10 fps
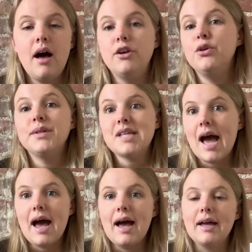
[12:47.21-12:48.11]
New with
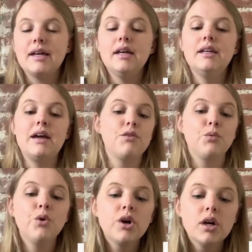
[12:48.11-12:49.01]
tag, never
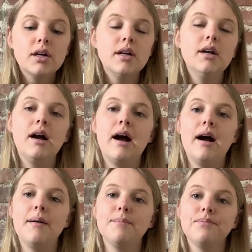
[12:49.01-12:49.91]
worn.
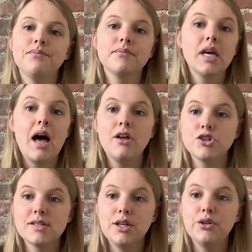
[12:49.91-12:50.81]
I'll
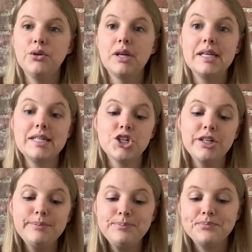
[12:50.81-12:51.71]
just include
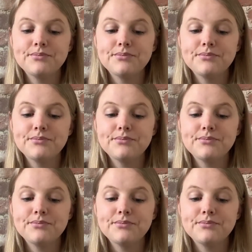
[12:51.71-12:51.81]
condition.